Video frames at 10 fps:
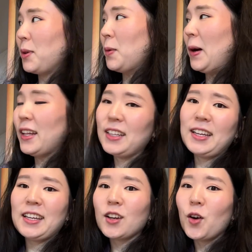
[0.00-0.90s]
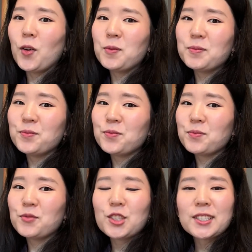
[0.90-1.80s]
like
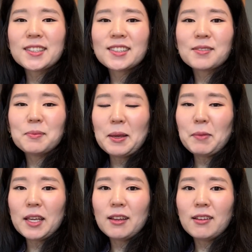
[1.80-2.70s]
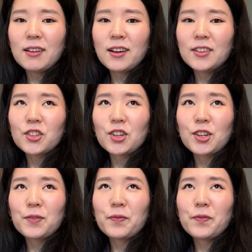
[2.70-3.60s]
just maybe
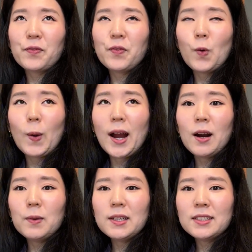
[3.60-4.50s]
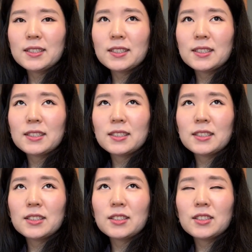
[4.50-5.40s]
under 4 hours
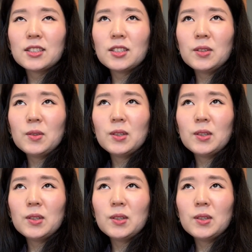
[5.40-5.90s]
to do.